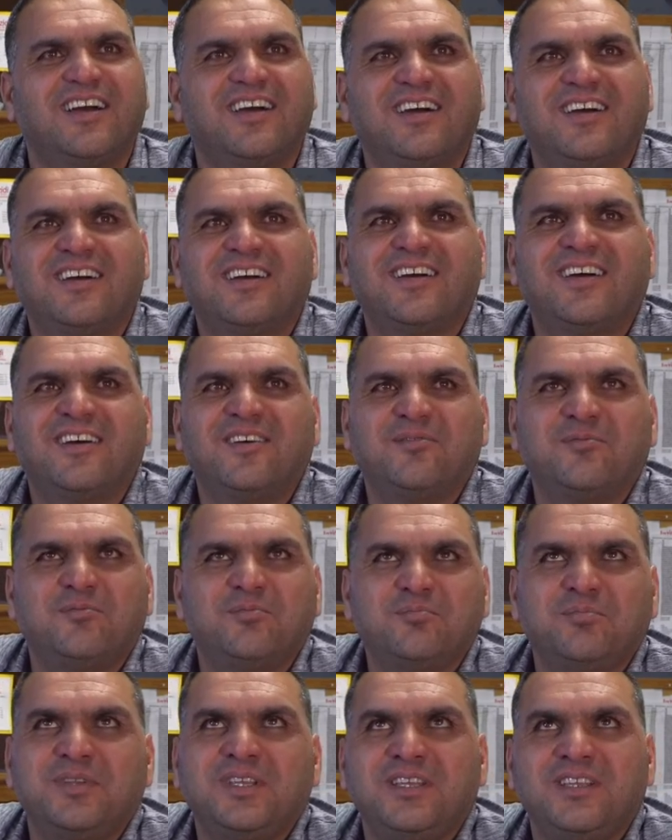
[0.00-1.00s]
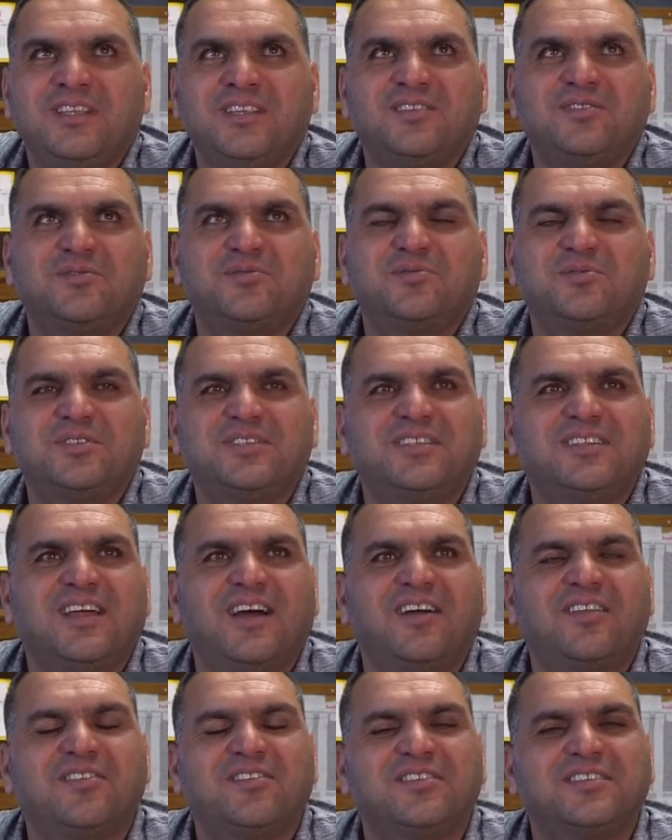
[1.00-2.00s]
uh, meat with the
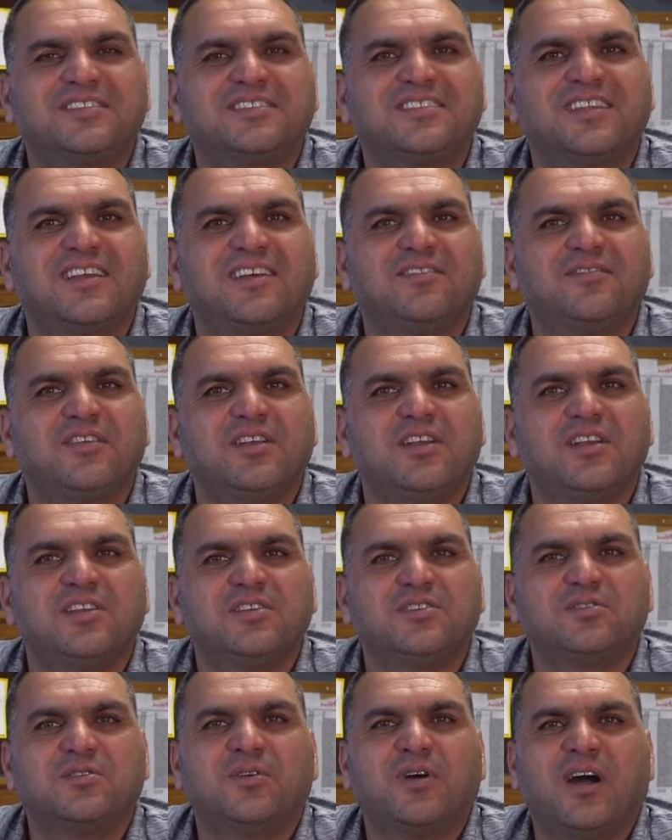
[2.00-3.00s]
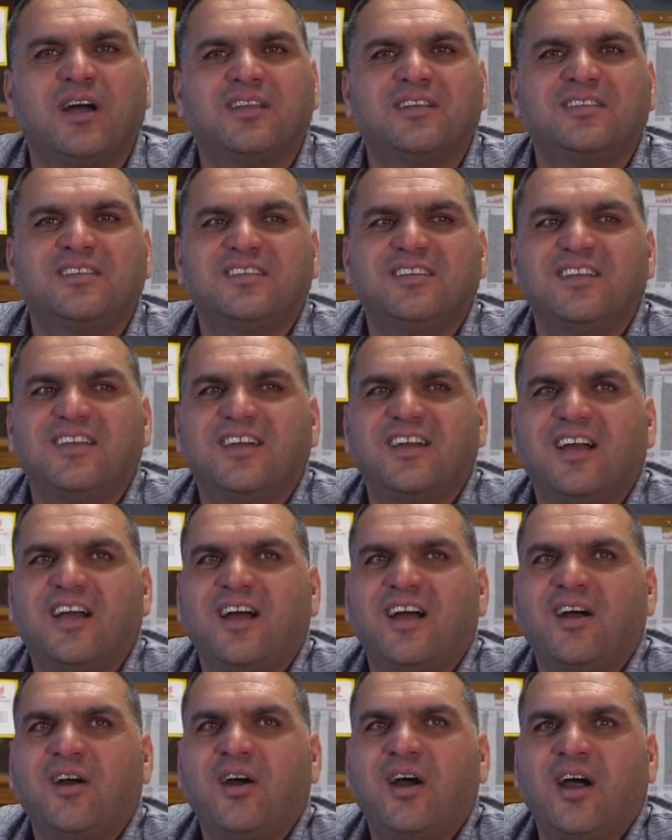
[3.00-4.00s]
other stuff. So I,
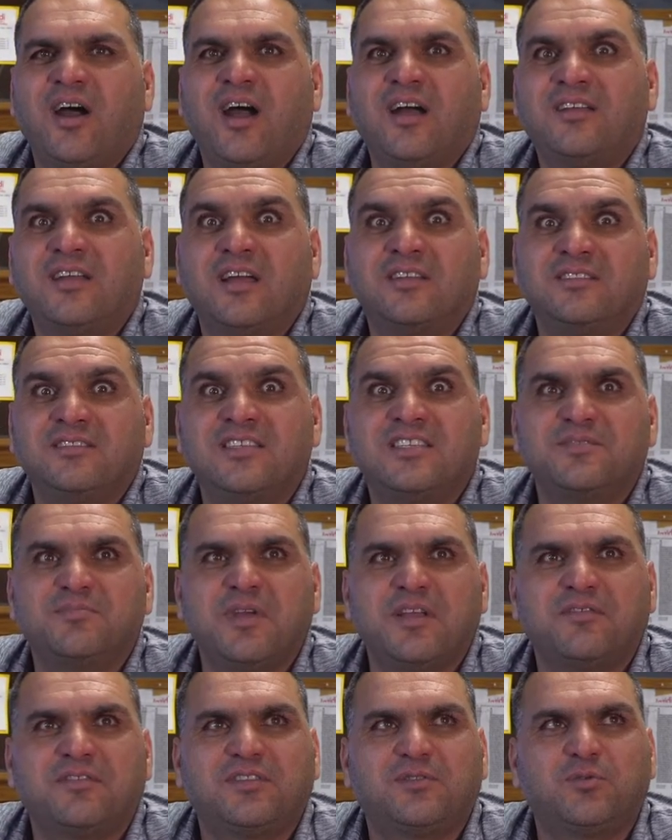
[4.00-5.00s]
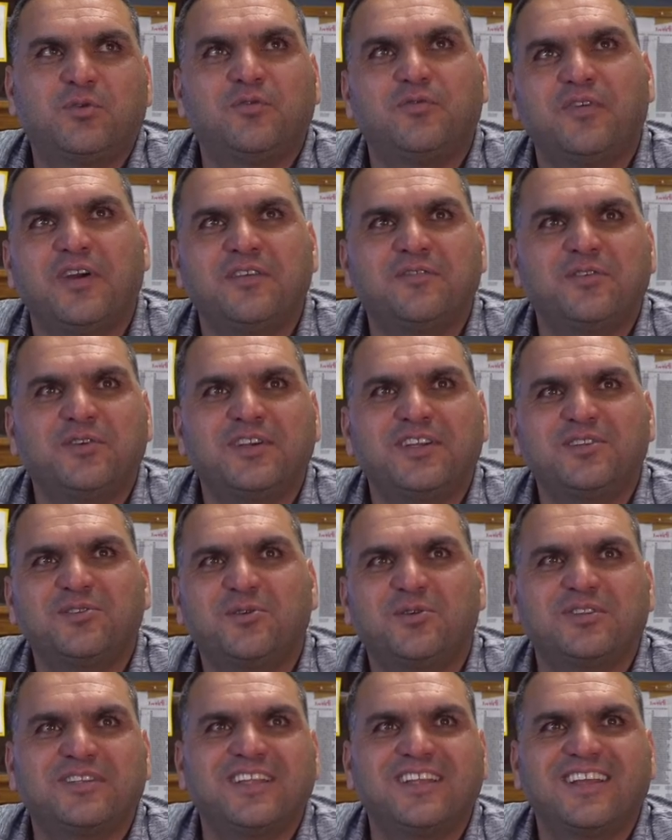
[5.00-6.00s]
I, I this is my two favorite,
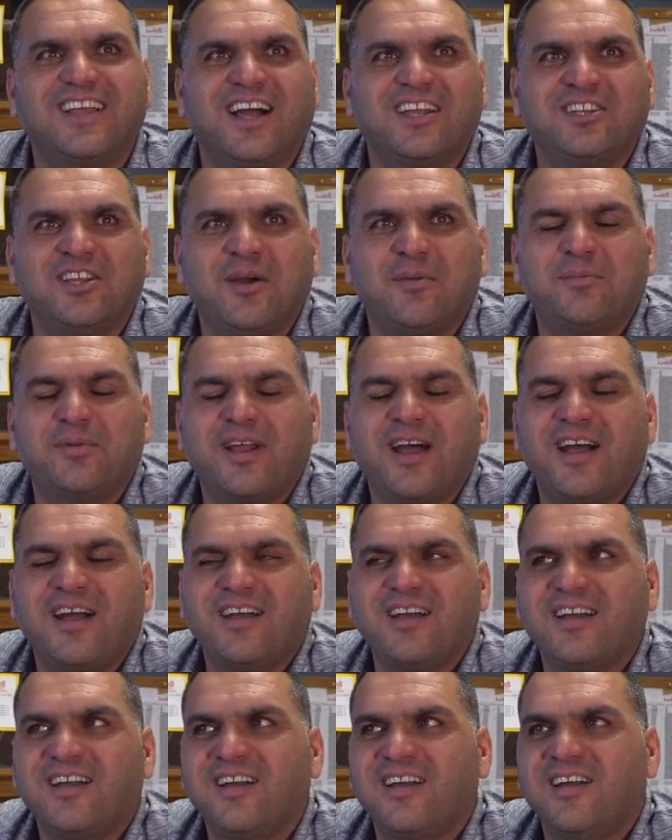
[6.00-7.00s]
kutilk and yaprakh.